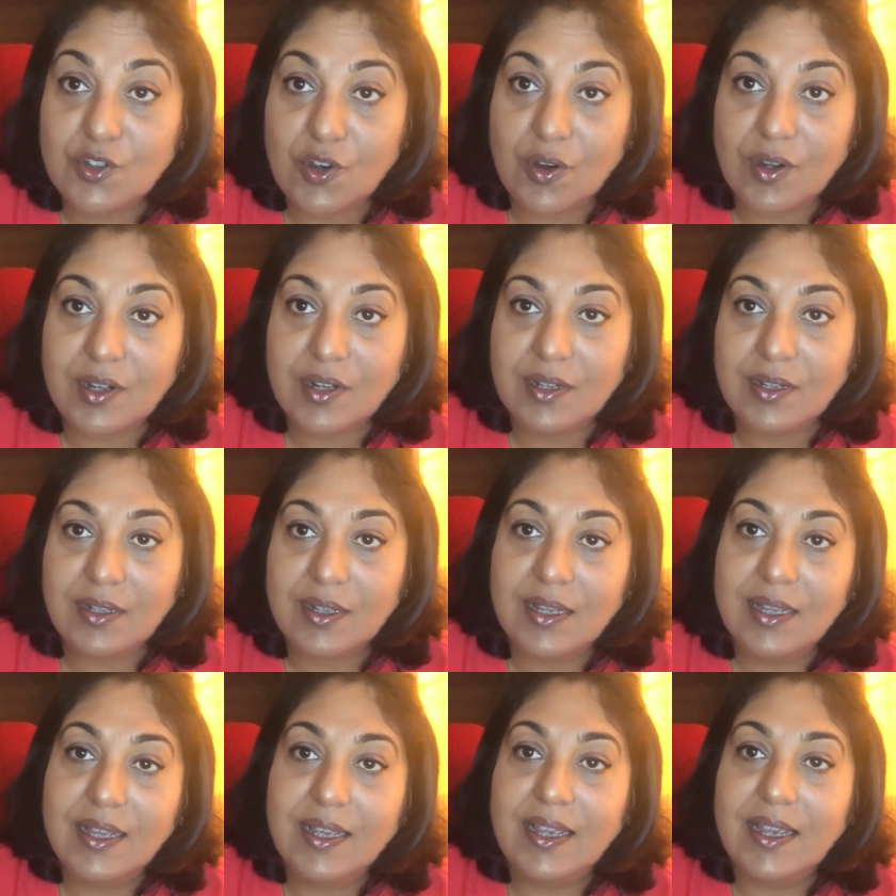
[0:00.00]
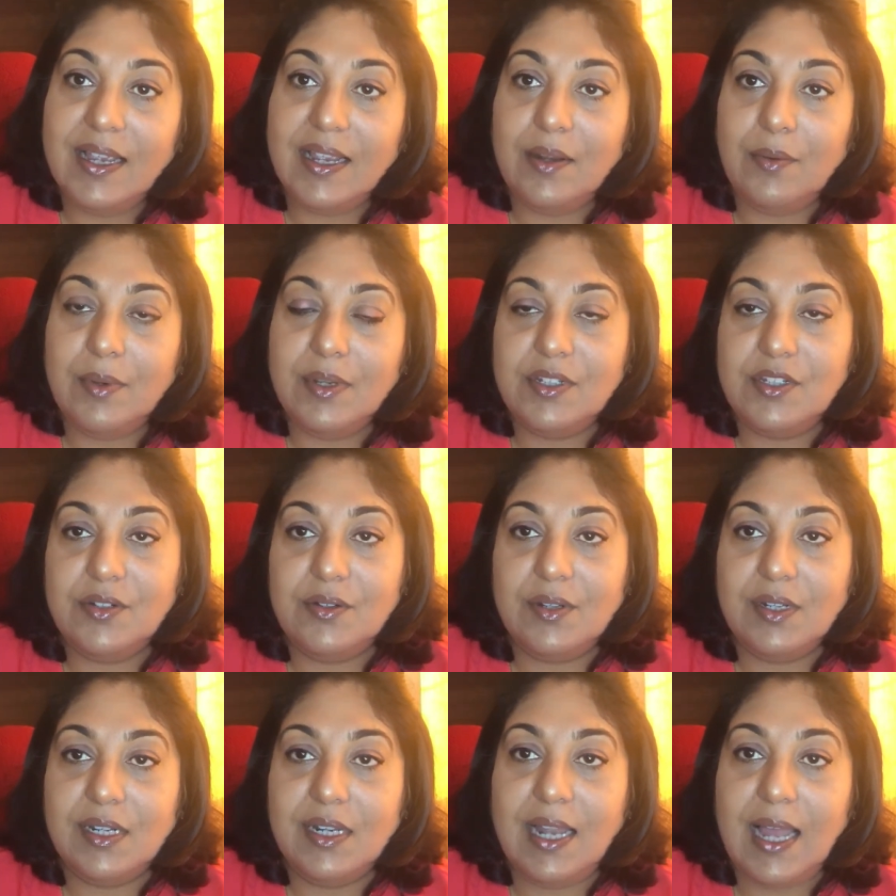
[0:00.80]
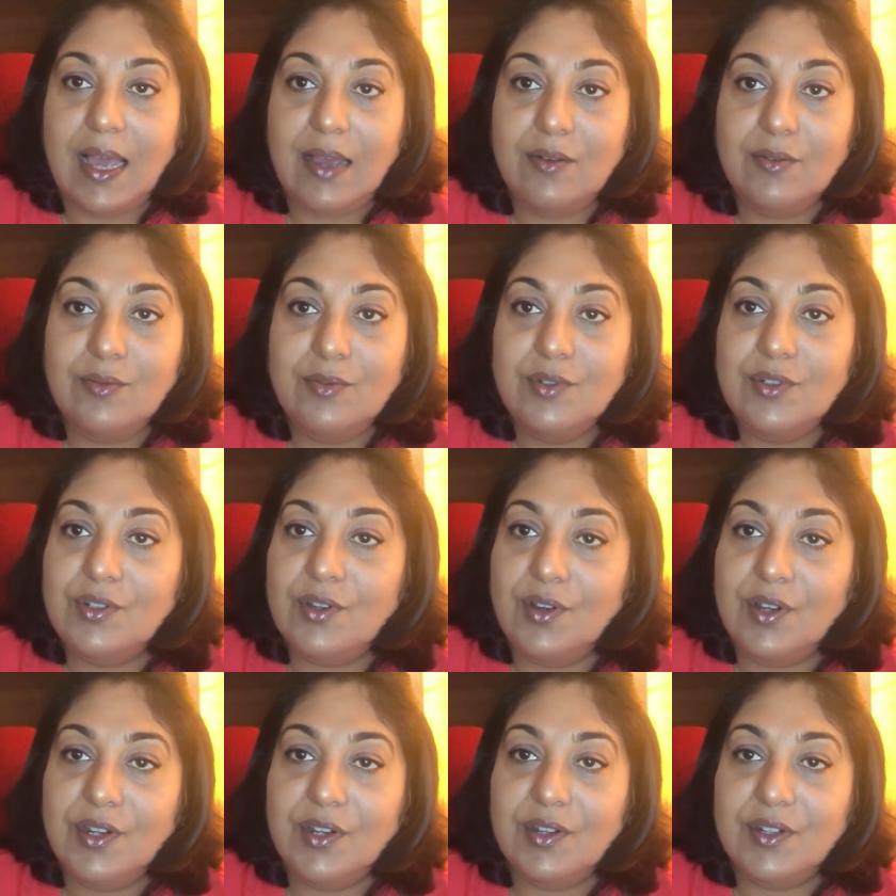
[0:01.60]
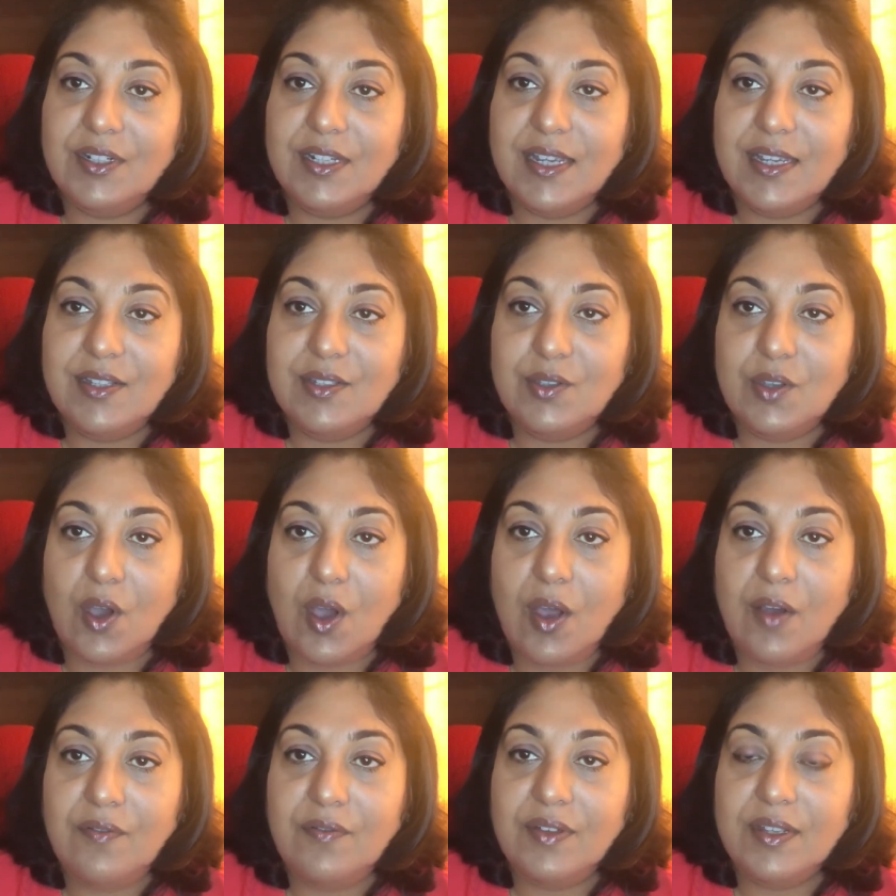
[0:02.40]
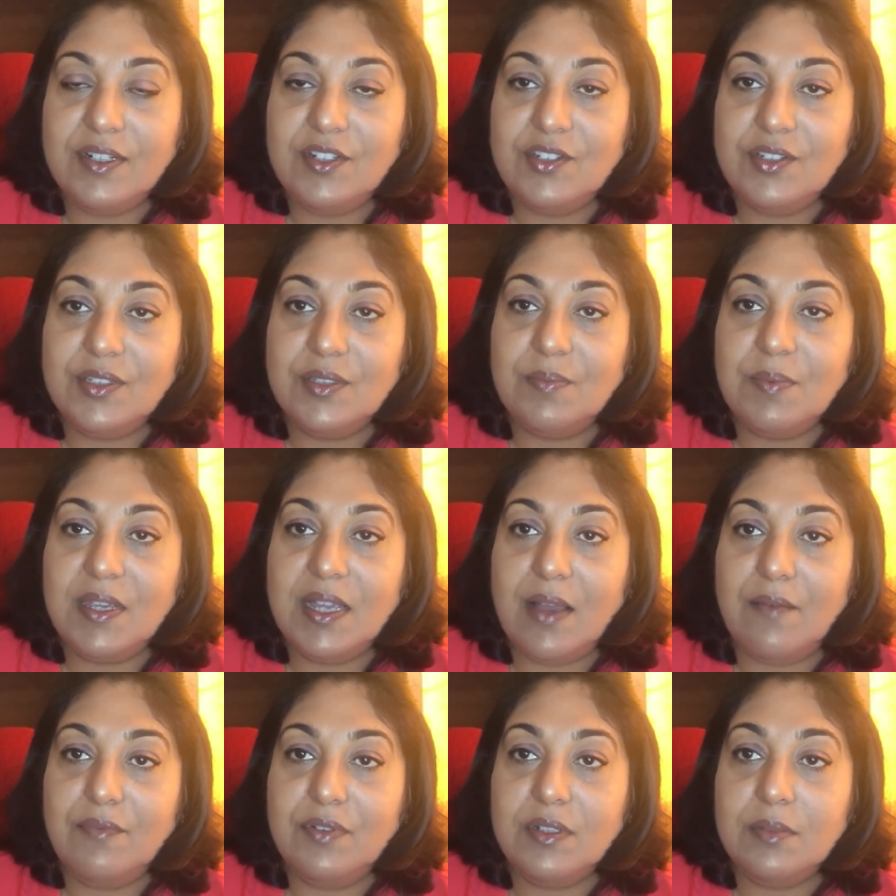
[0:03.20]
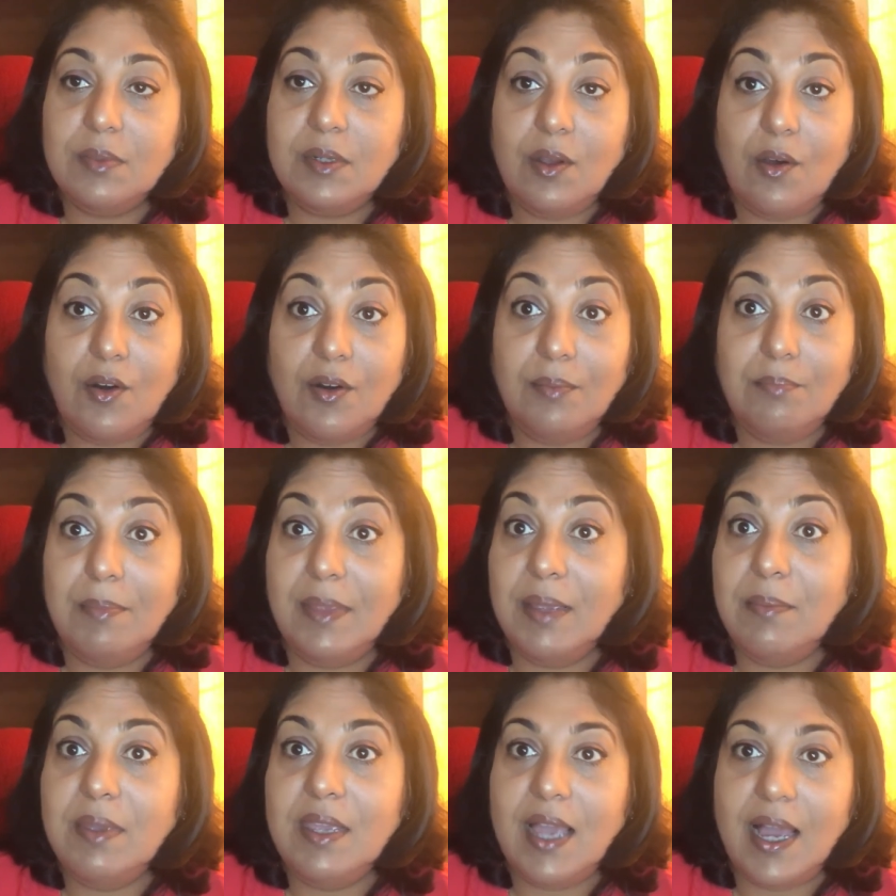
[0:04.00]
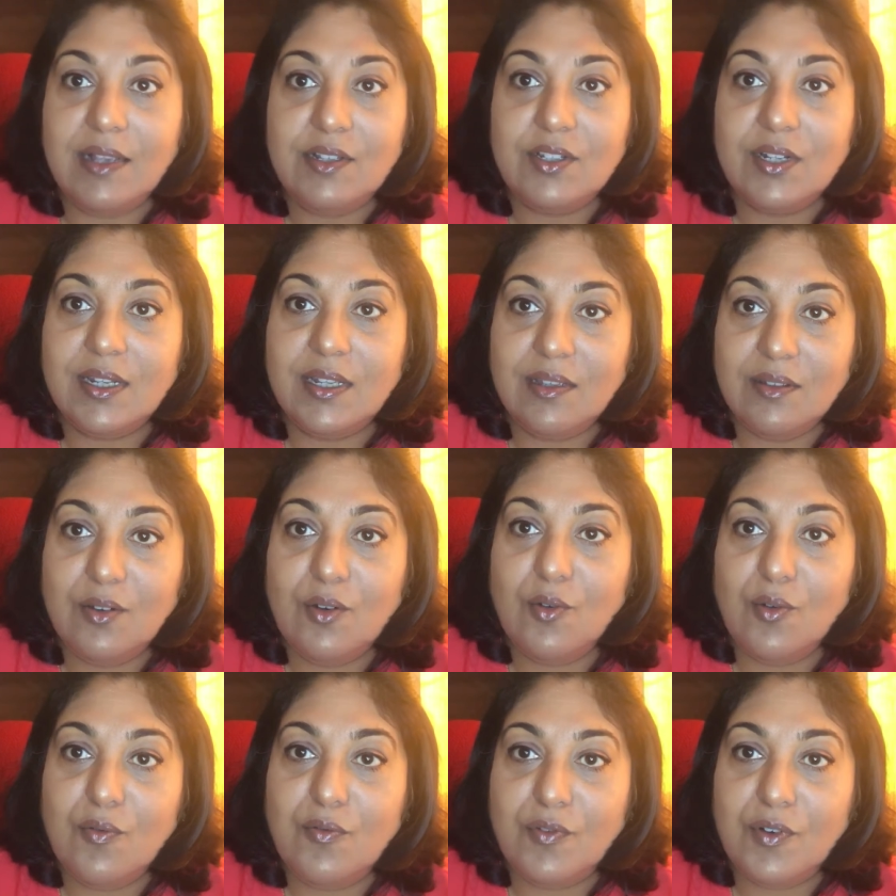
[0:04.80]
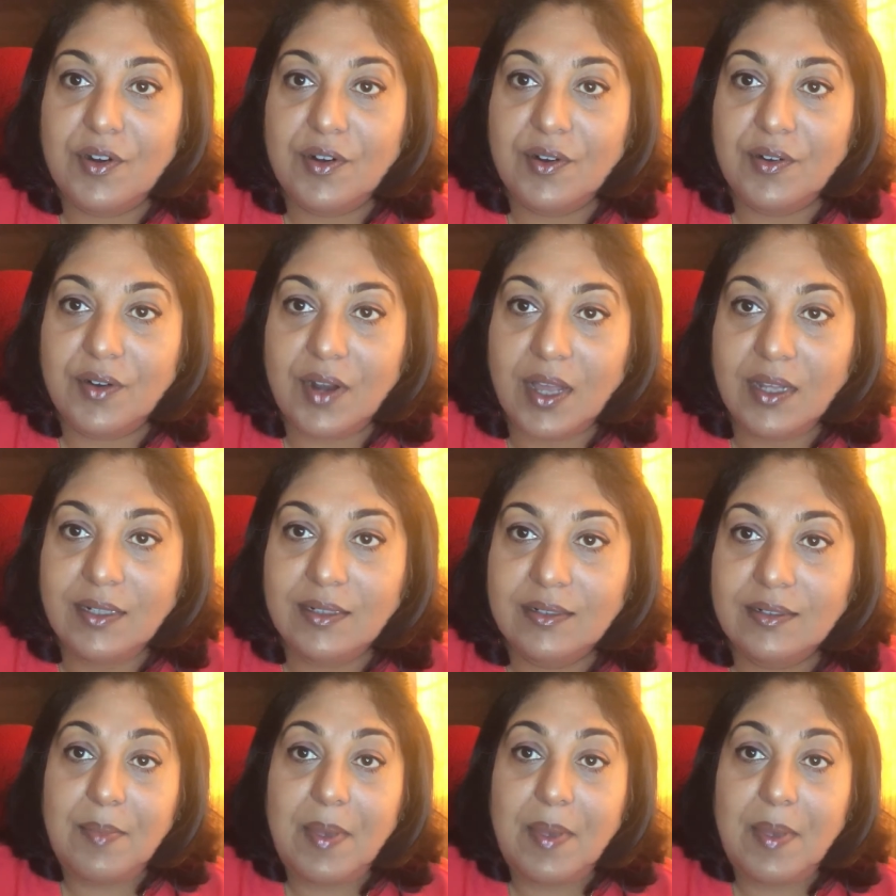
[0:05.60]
jogger in which you can lounge on your days off and just be comfortable, or maybe actually go for a run.